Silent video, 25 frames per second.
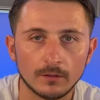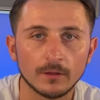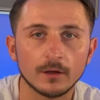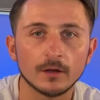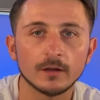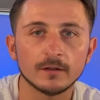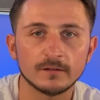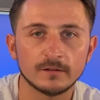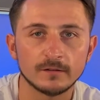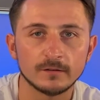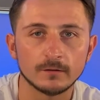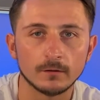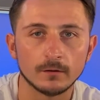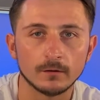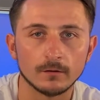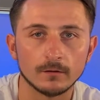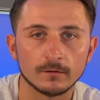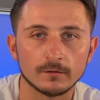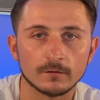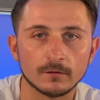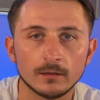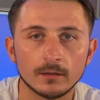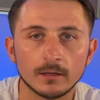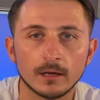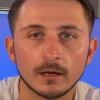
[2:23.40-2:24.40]

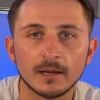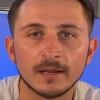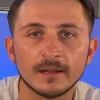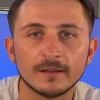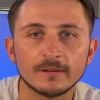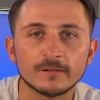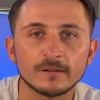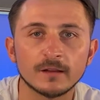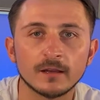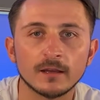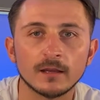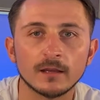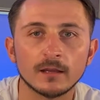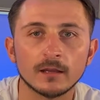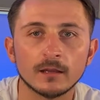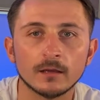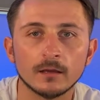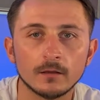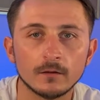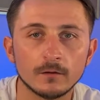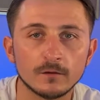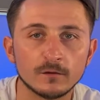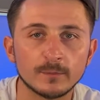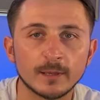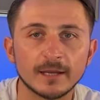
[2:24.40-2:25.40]
$30. Now let's say
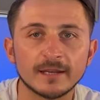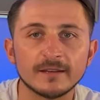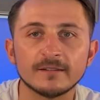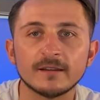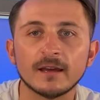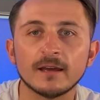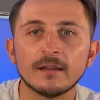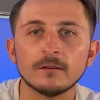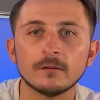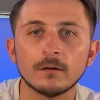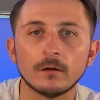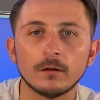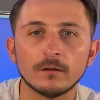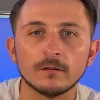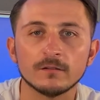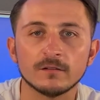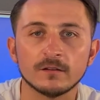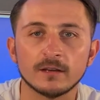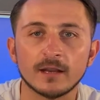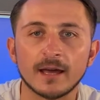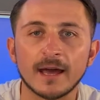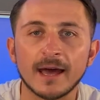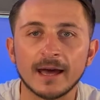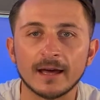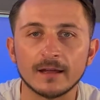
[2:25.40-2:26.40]
you spend $10
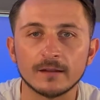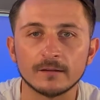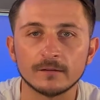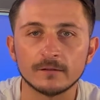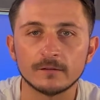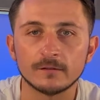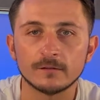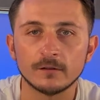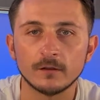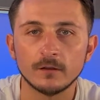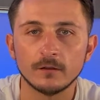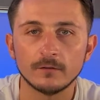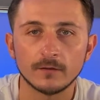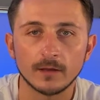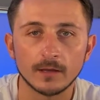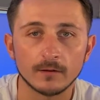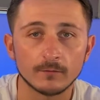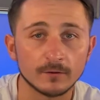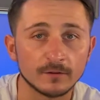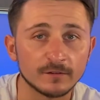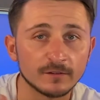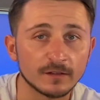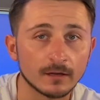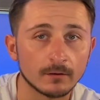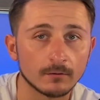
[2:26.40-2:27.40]
in ads for every
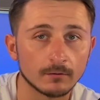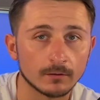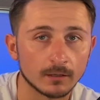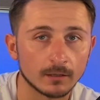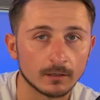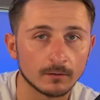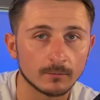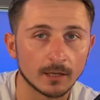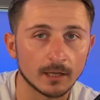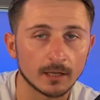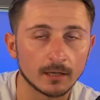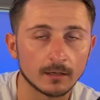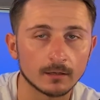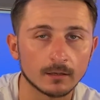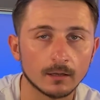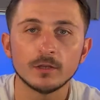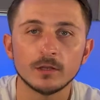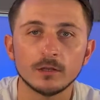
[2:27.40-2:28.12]
sale that you make.